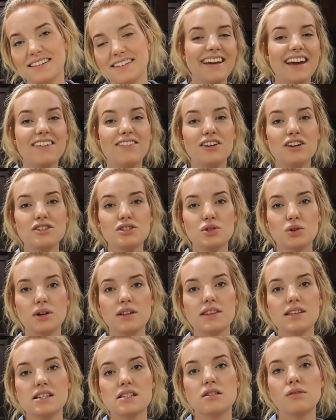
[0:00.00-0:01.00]
If you
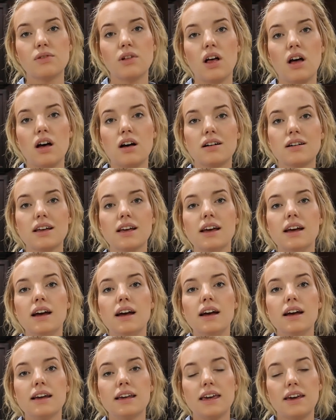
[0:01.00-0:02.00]
enjoyed this vlog,
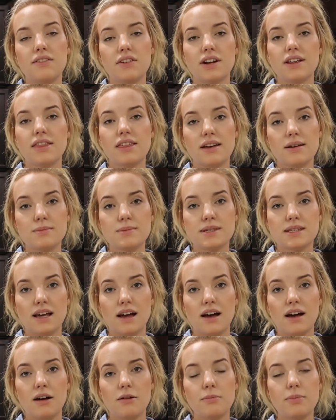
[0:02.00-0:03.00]
give it a thumbs
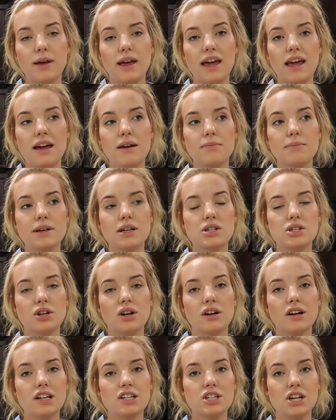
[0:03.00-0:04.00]
up, and be
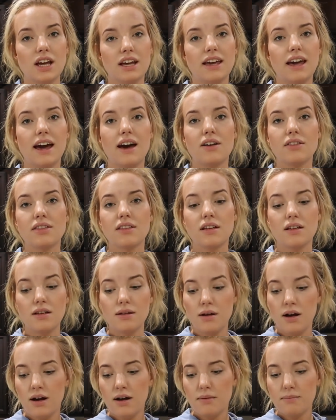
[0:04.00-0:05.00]
sure to check out
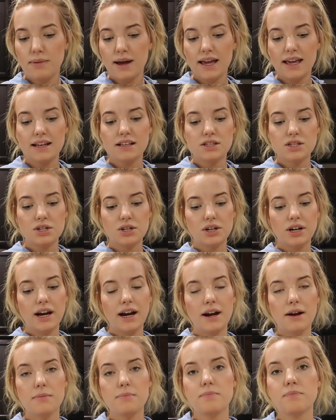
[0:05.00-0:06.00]
my
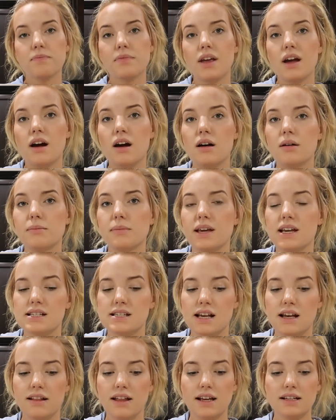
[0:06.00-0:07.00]
Instagram, because
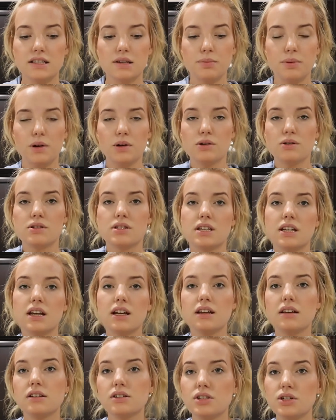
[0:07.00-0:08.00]
I like to post
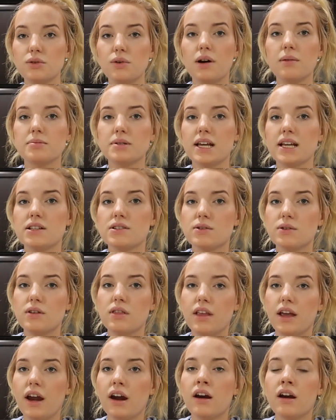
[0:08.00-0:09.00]
and do updates on
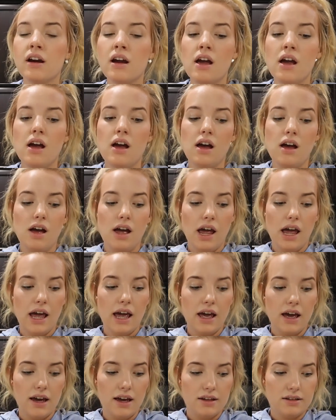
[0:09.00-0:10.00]
there.
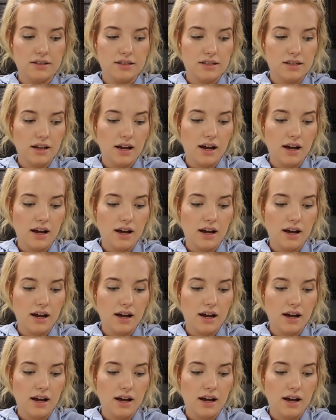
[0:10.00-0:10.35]
And